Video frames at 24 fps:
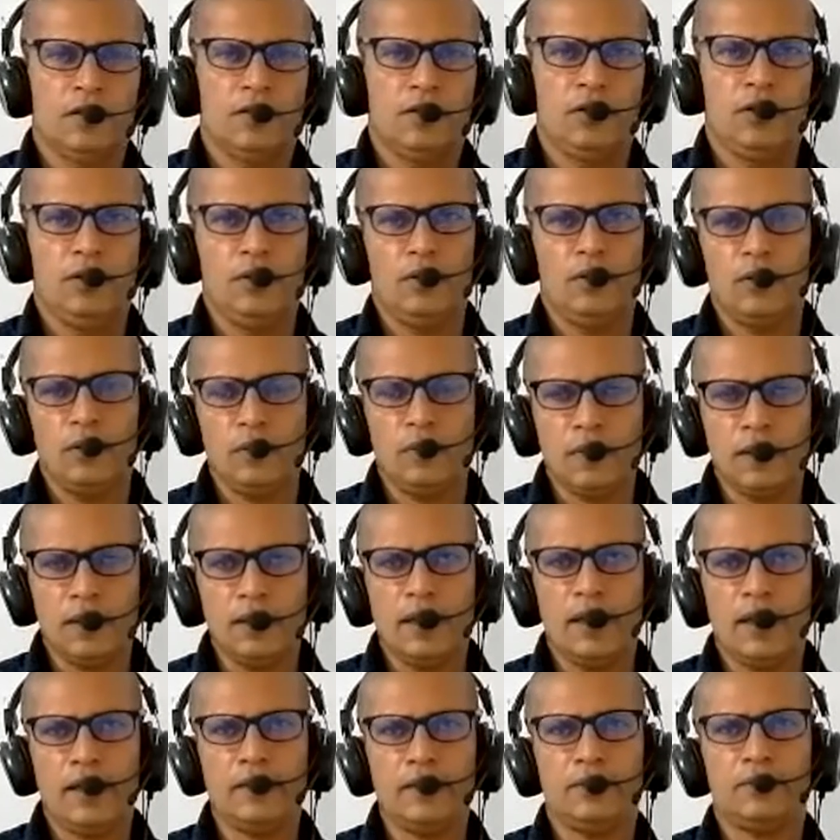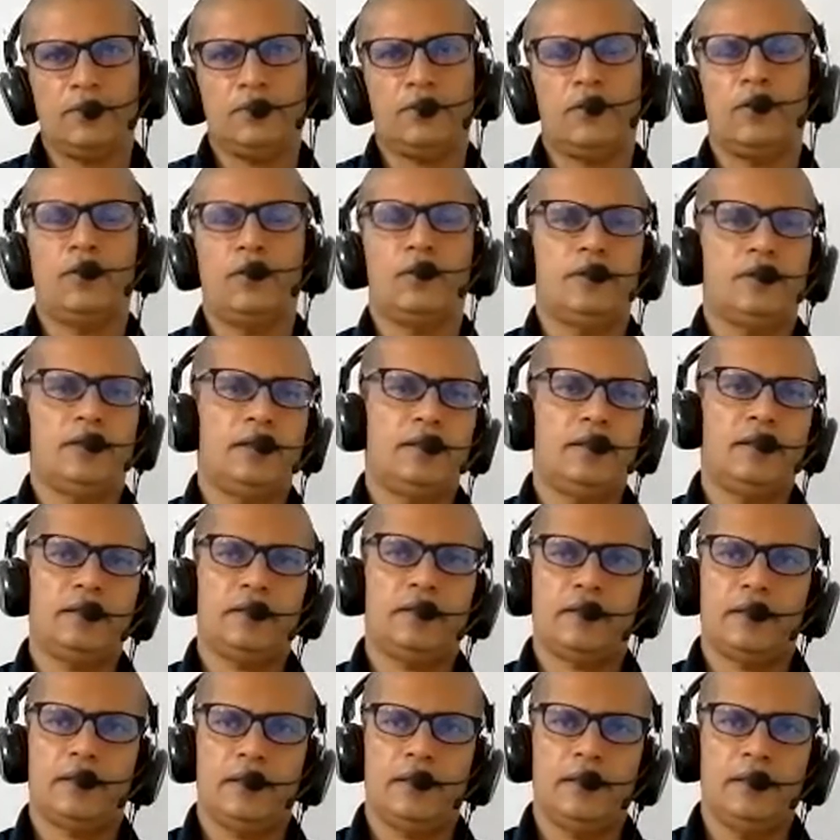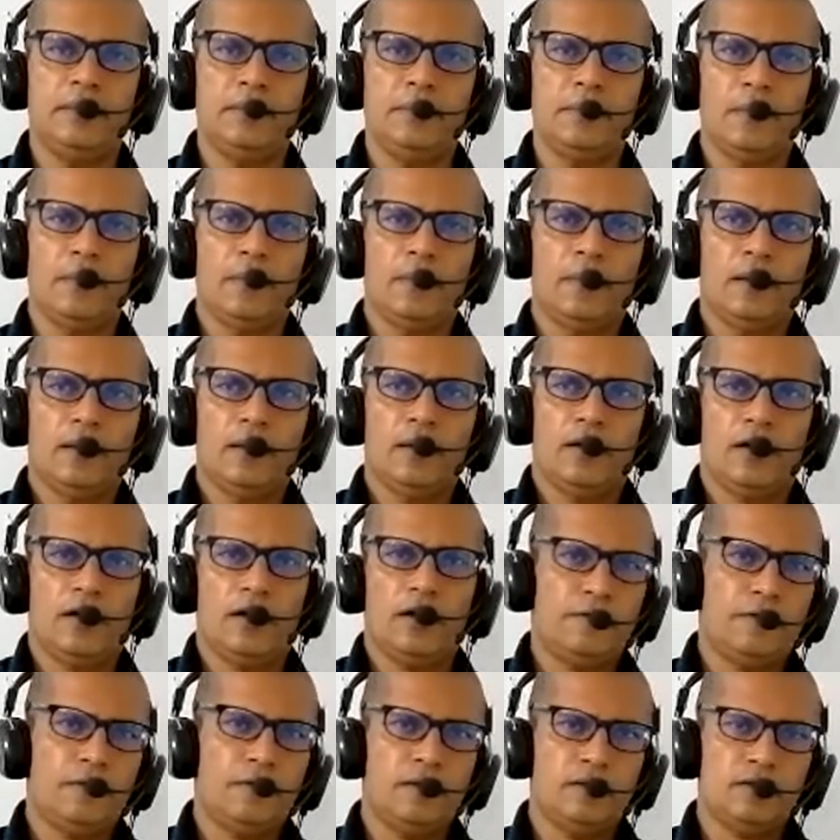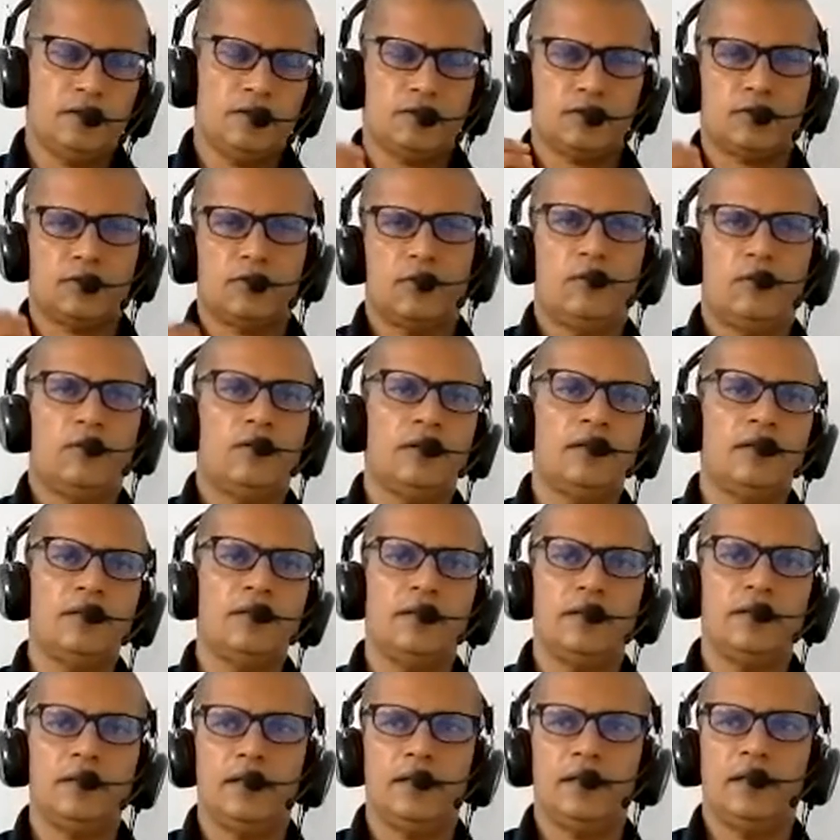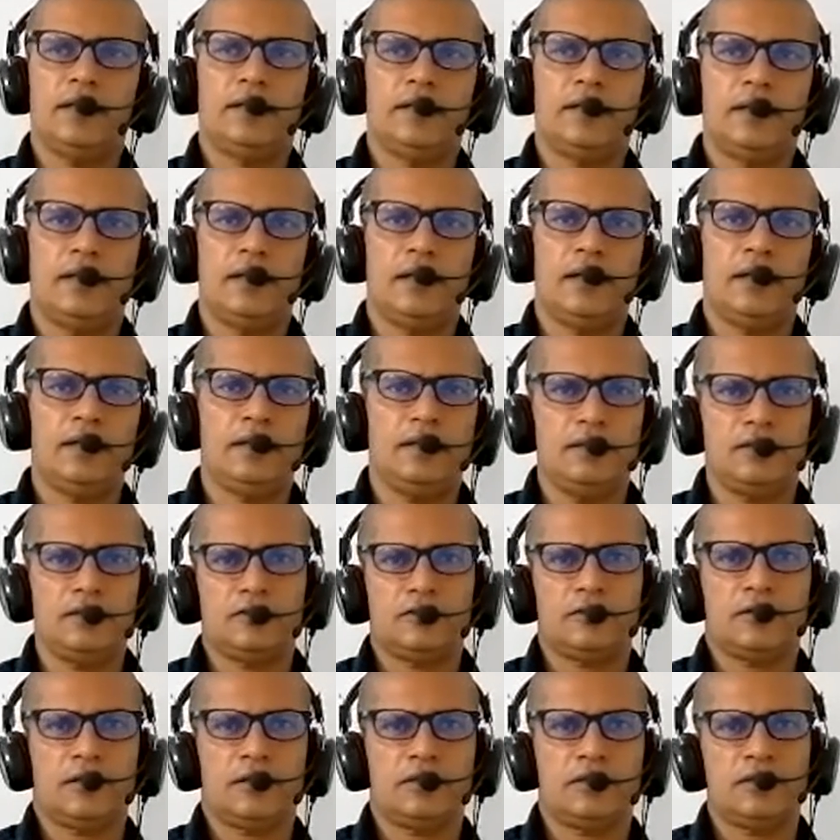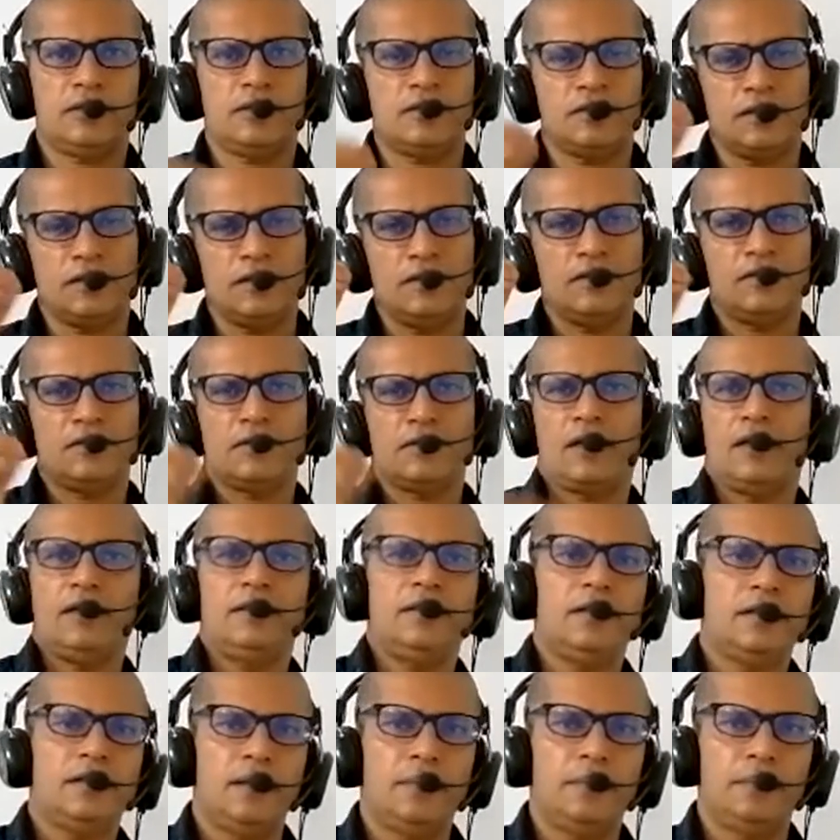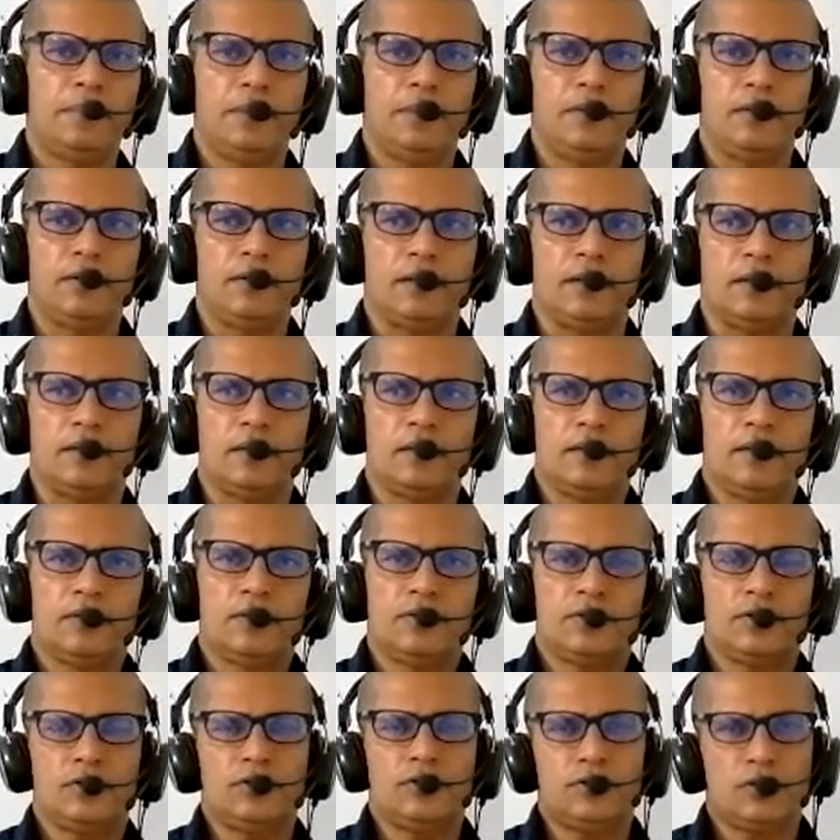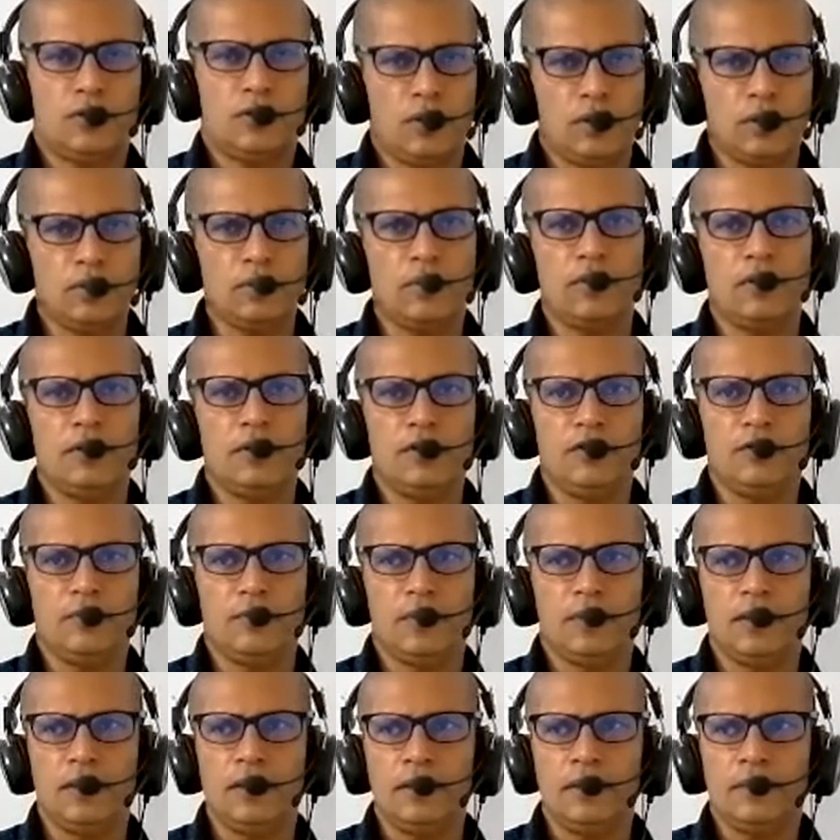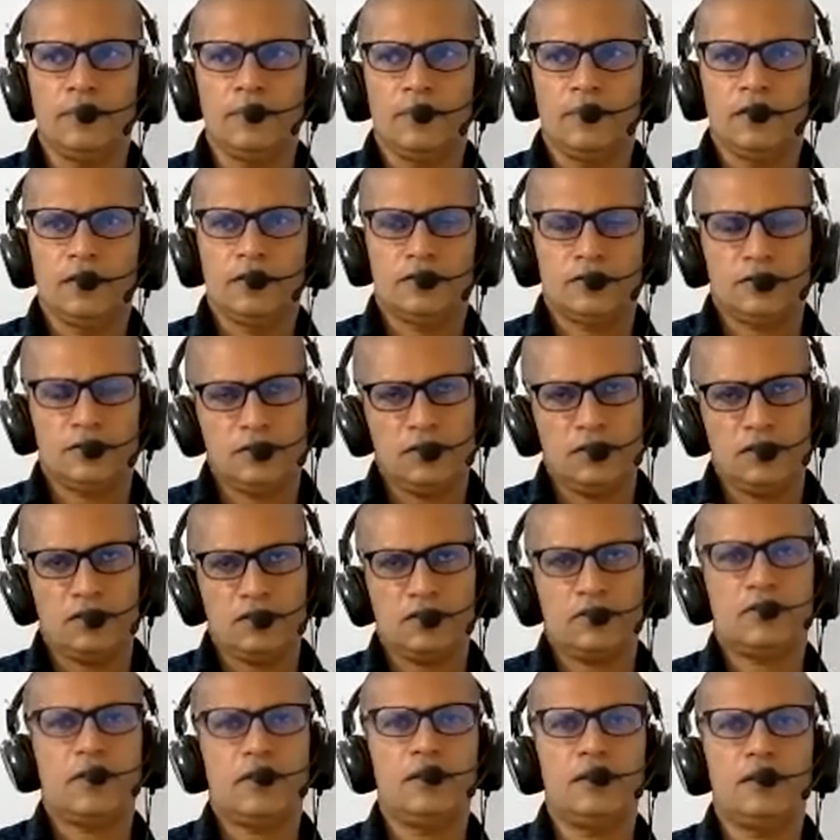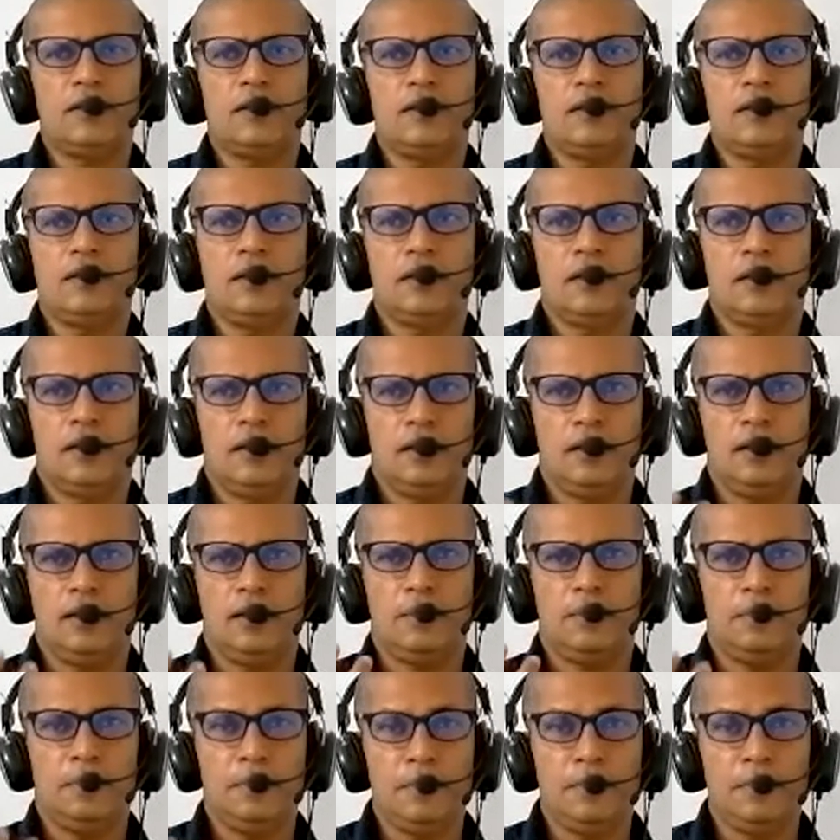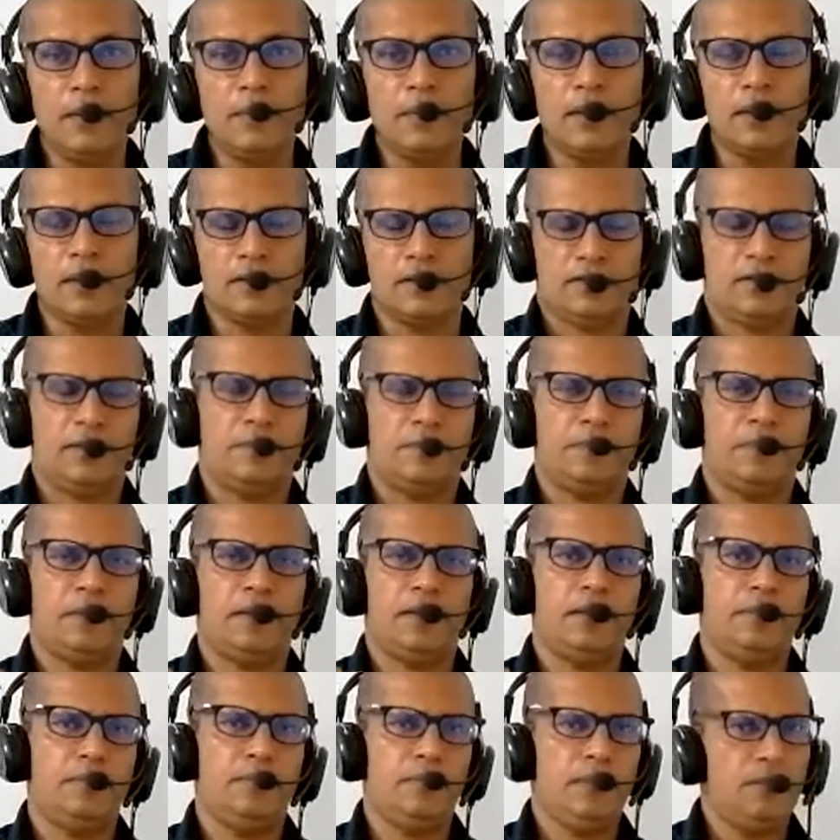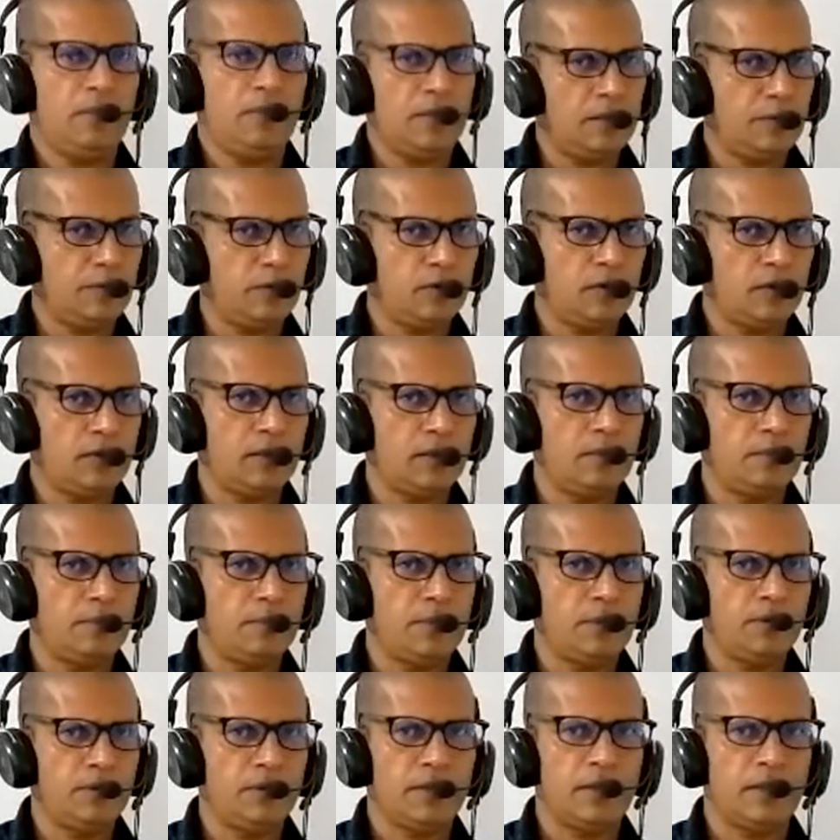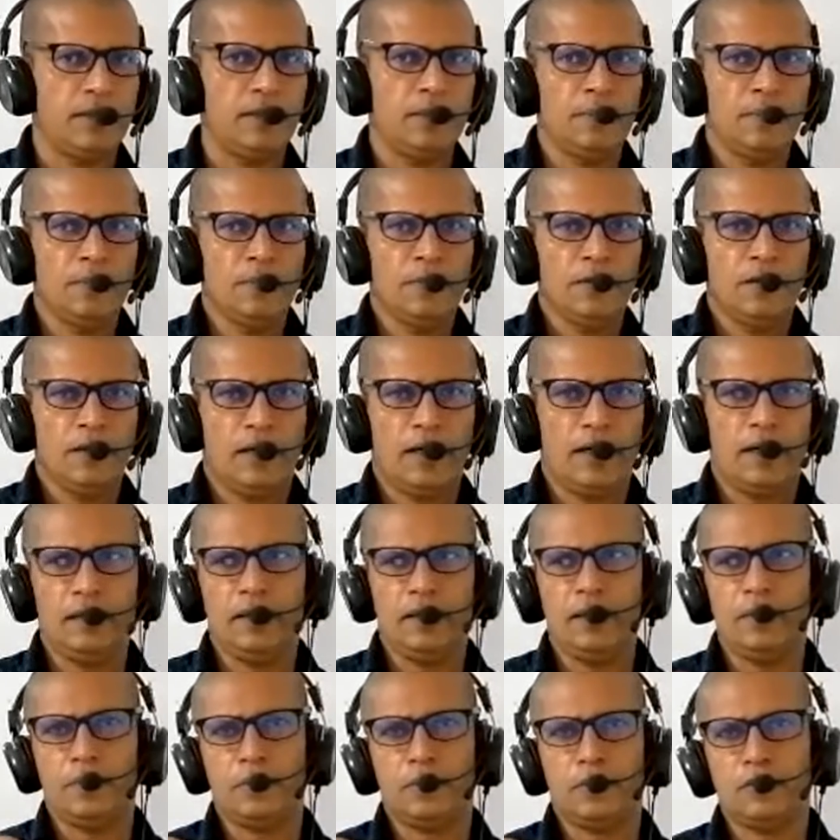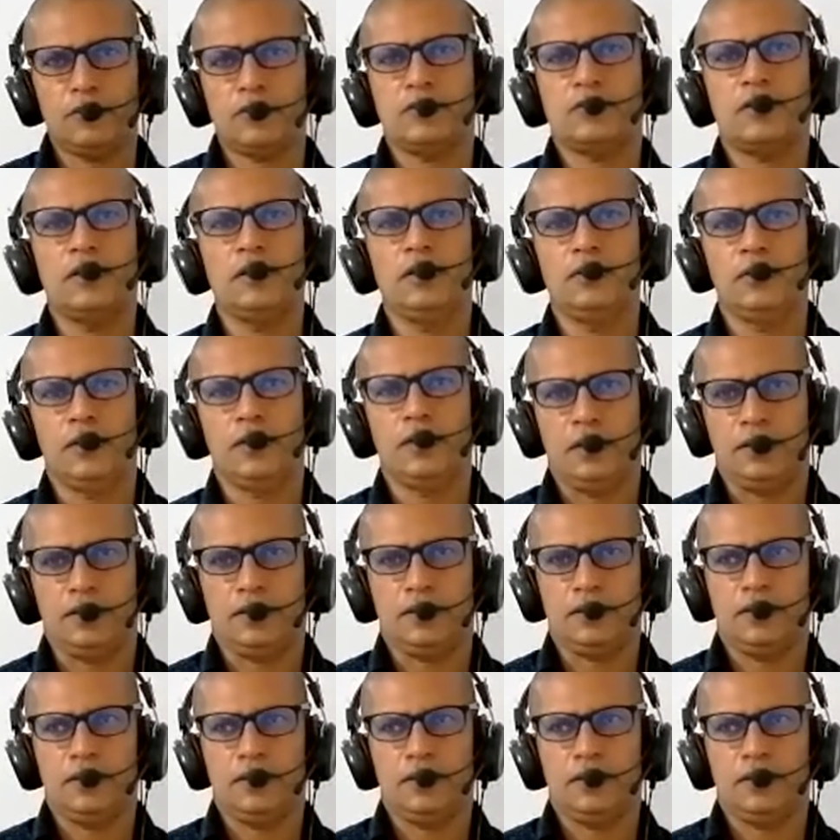no one had thought at that time of storing the data and instructions inside the computer. So John von Neumann suggested memory, separate memory for the computer and a processing unit.